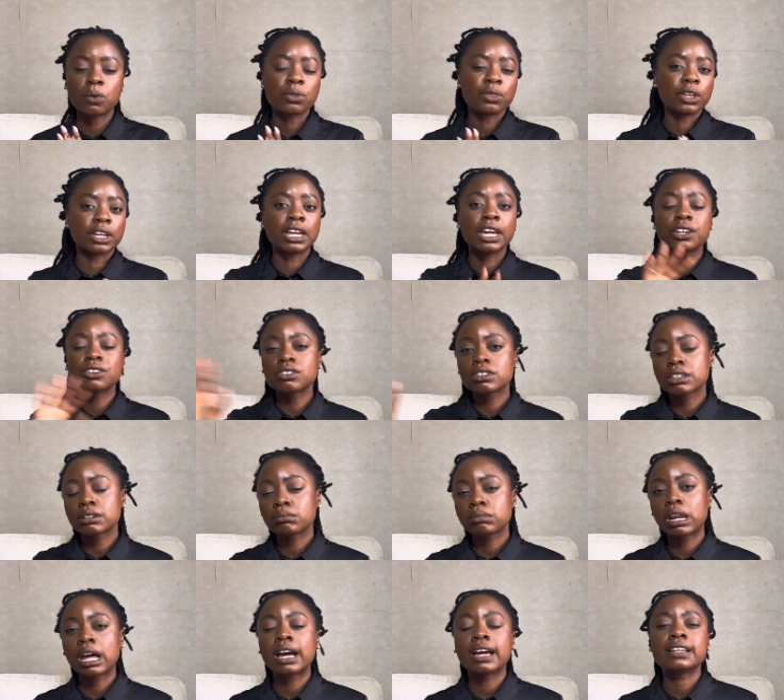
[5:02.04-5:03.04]
the kitchen
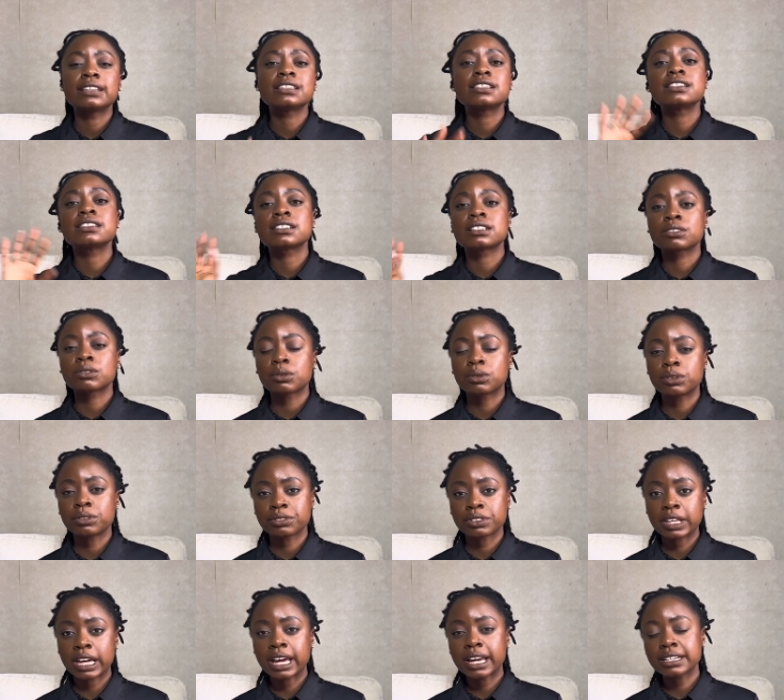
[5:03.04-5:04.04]
appliances and all of
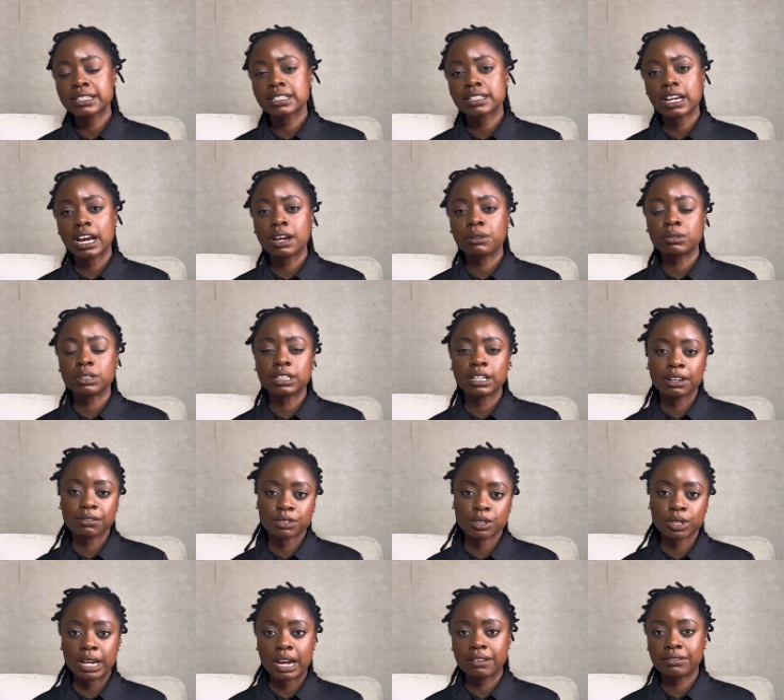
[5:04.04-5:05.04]
that, I would love
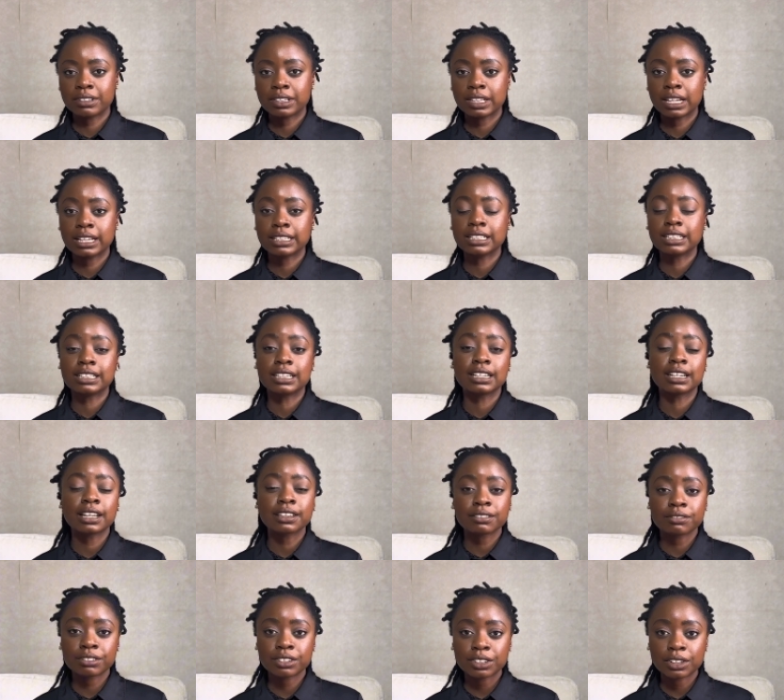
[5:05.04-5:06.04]
to cover that in another
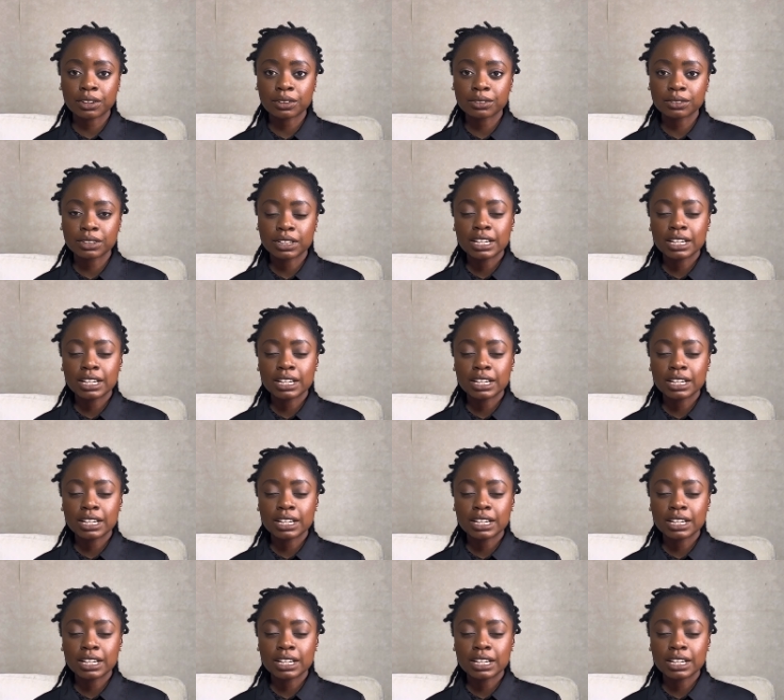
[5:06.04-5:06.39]
video.